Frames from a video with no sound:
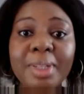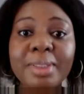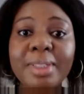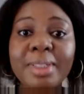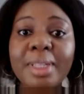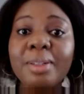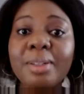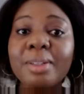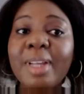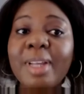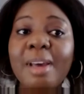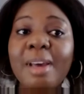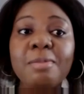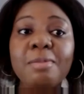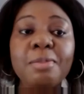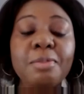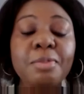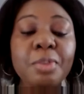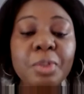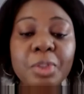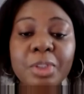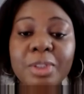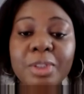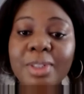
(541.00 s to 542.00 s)
They don't have
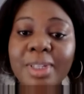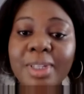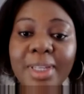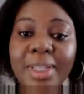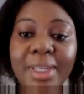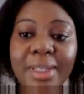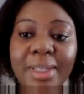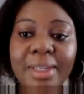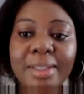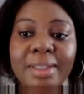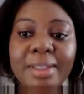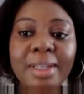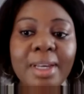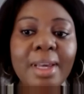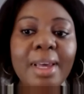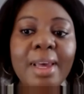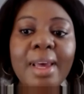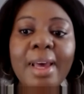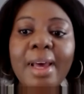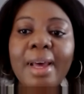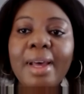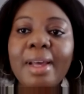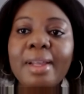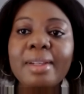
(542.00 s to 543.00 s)
food to eat.
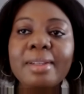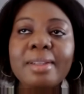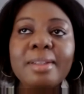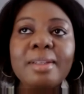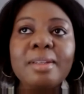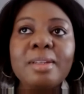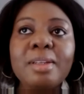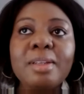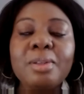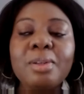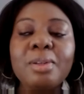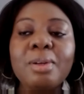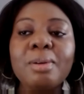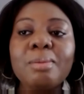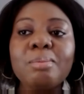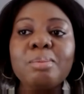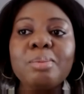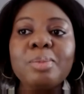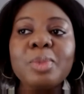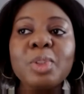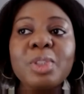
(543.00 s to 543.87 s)
And, you know,